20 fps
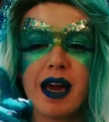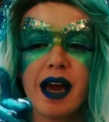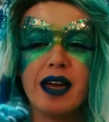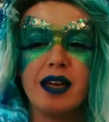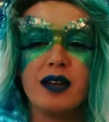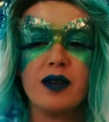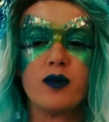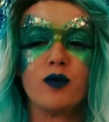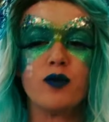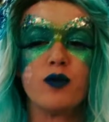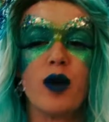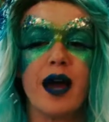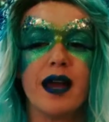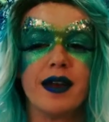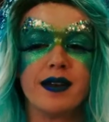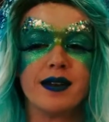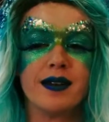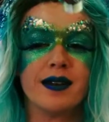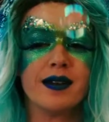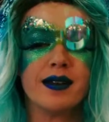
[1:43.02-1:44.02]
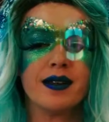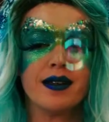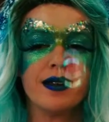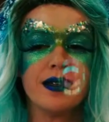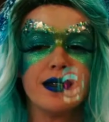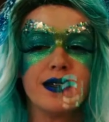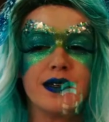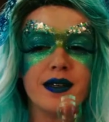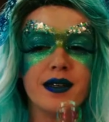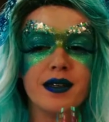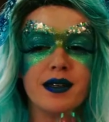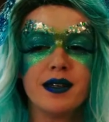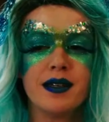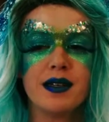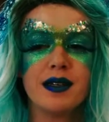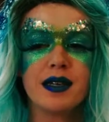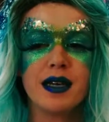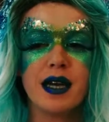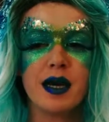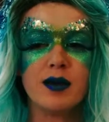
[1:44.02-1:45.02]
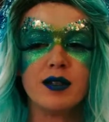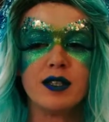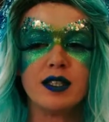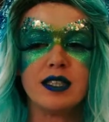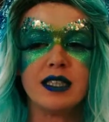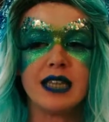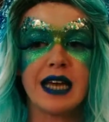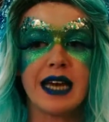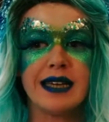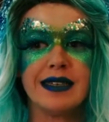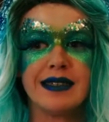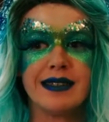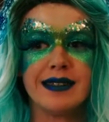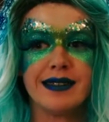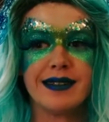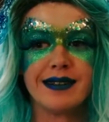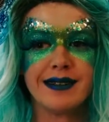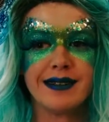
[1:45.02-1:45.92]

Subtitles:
I didn't run. I was chased.